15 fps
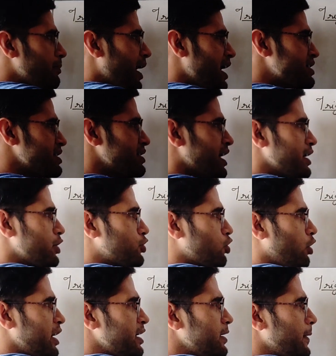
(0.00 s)
imagine that you're
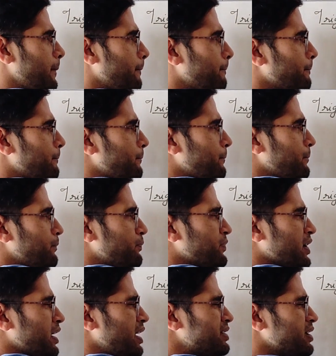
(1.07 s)
drawing
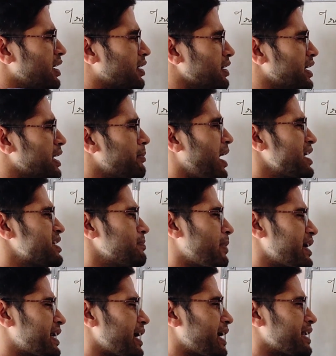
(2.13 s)
a circle. Imagine
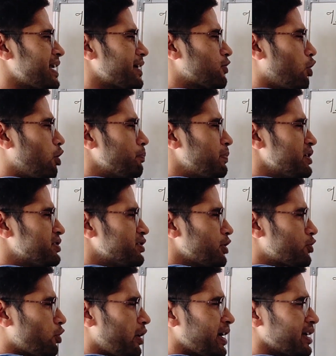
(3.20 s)
by taking that compass,
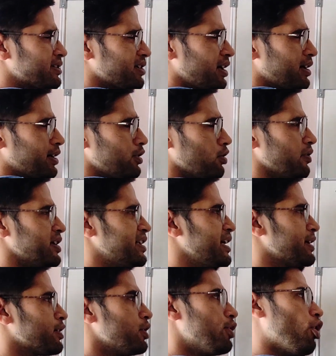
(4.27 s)
you're drawing a circle over
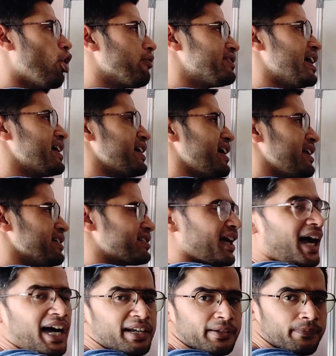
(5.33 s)
there of that radius
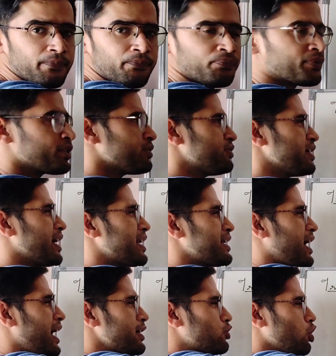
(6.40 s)
r. So you get
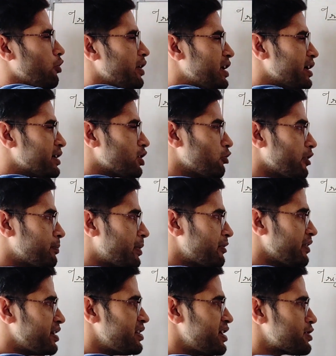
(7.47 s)
an arc over here now in
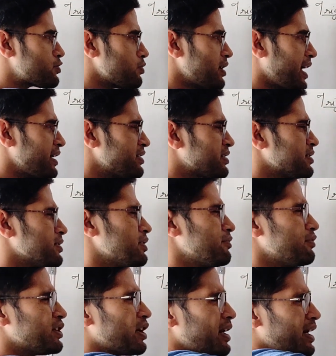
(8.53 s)
between these two lines.
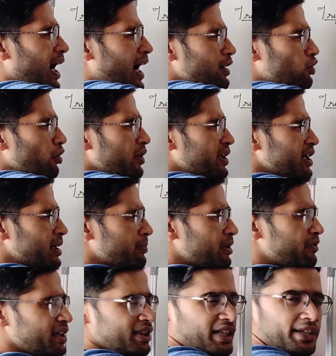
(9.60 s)
You get an arc over here in
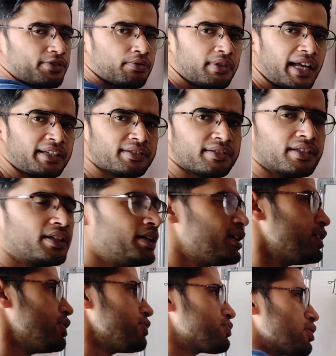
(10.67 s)
between these two lines.
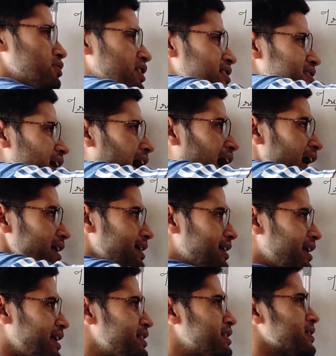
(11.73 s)
So this arc
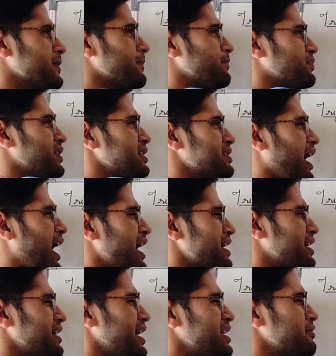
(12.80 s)
length
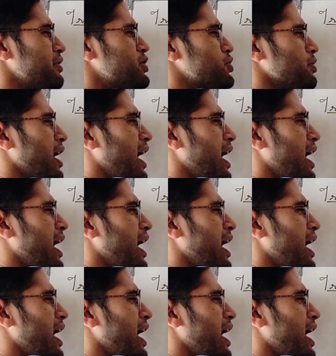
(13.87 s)
which